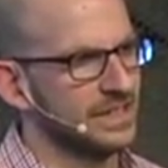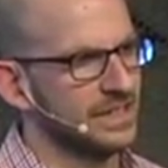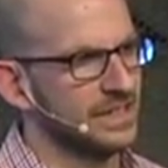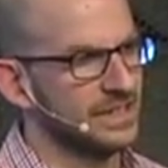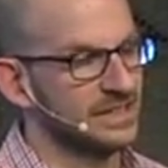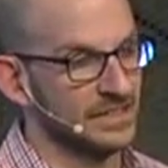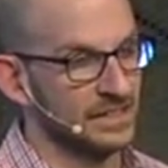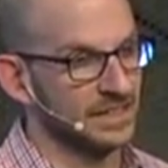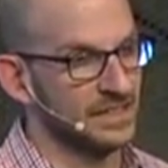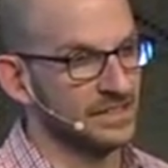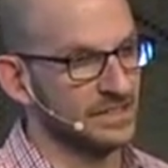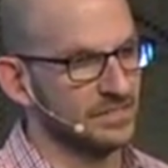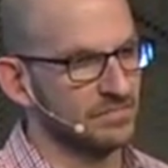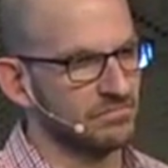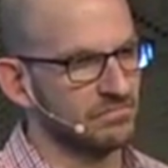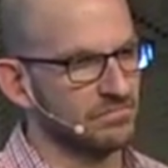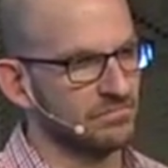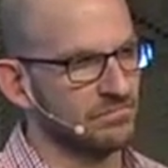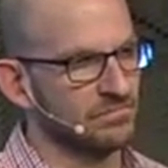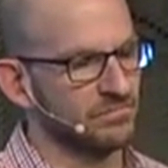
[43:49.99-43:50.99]
Is it
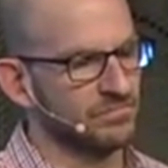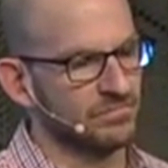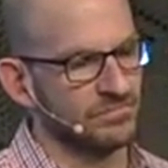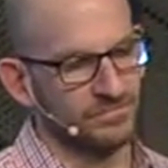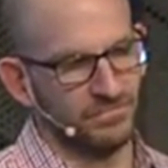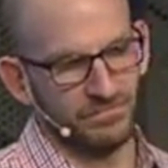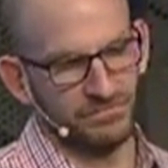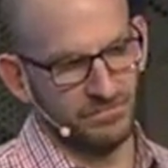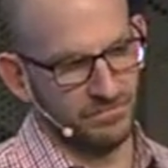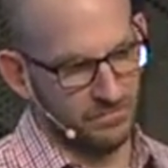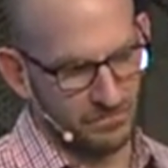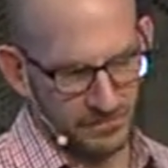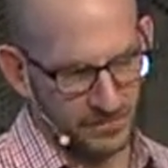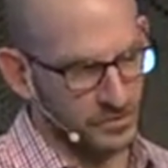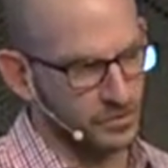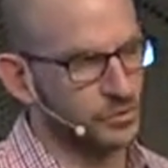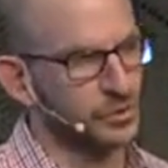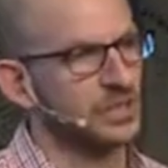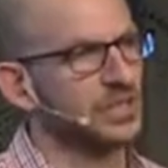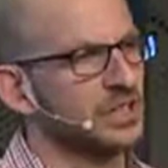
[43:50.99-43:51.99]

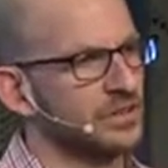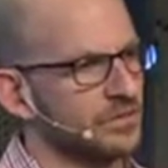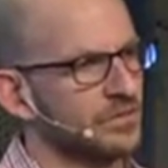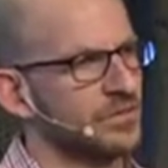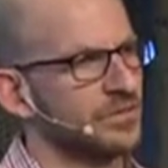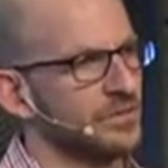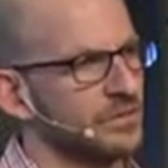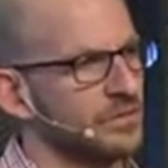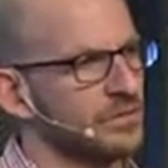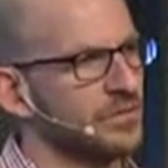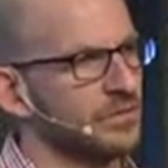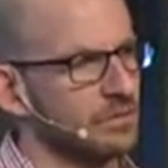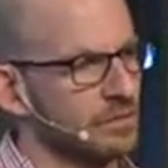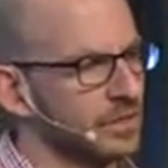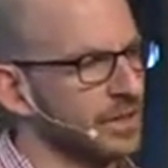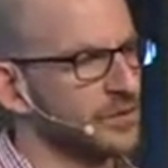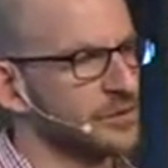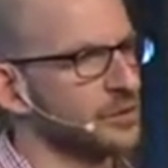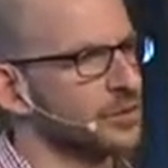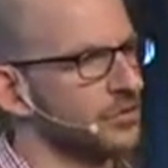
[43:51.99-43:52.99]
strictly for the
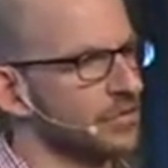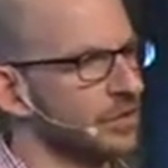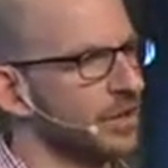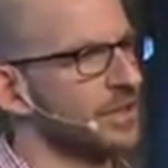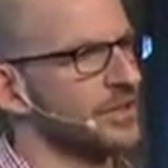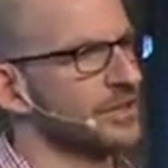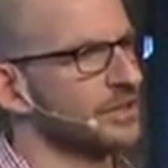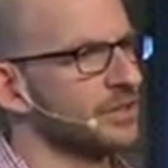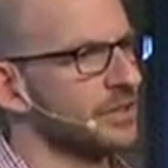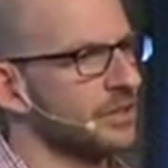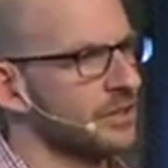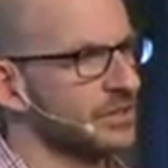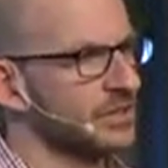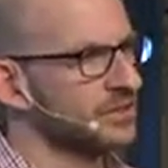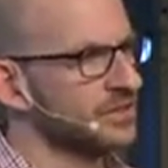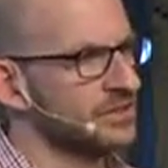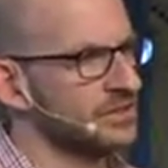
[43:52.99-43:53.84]
pleasure of writing code and